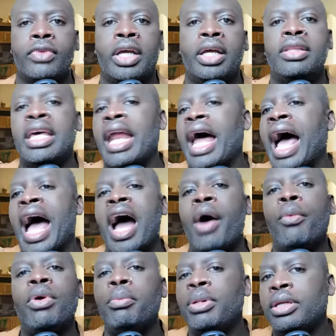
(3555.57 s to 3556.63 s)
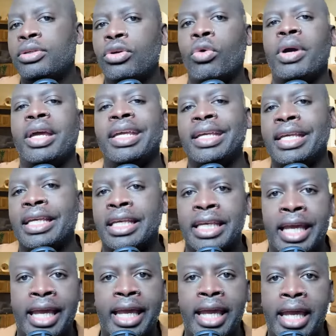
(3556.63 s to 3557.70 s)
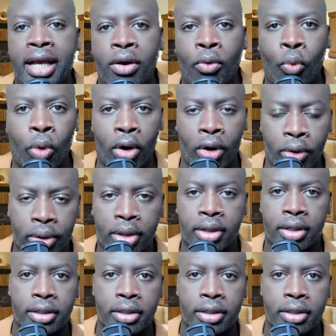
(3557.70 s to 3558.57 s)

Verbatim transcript: that I would be doing gig work